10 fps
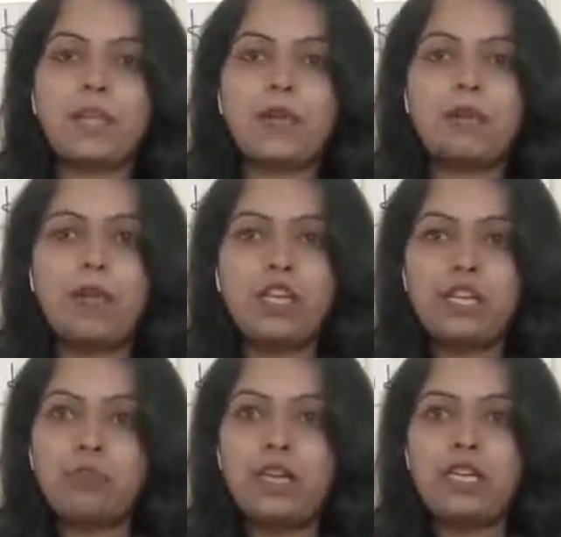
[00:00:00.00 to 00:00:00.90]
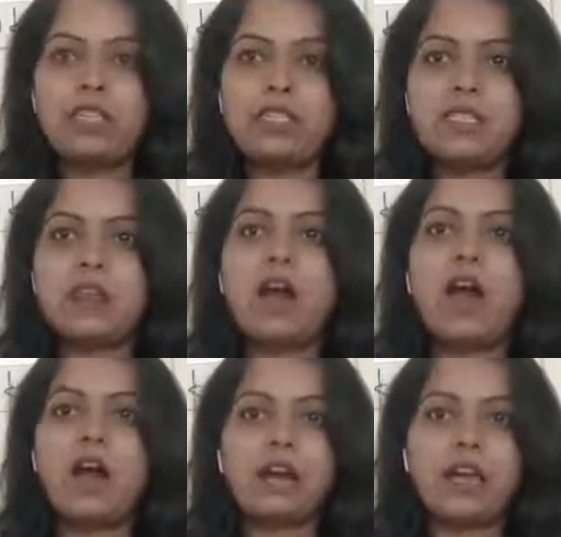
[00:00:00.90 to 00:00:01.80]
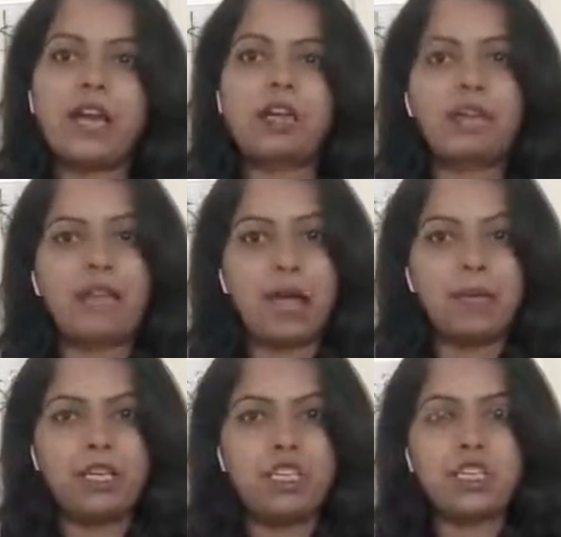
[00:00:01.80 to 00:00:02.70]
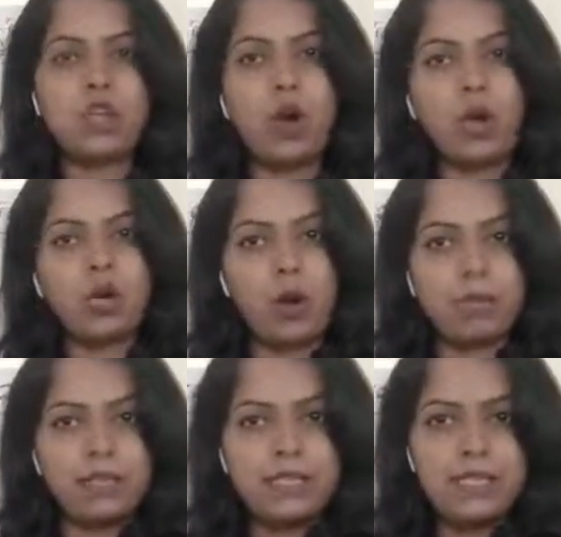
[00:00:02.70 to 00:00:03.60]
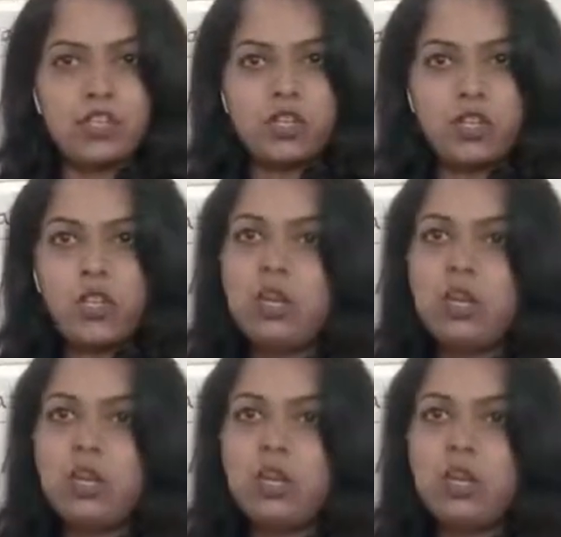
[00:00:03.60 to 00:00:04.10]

punishments are kind of damages or compensation.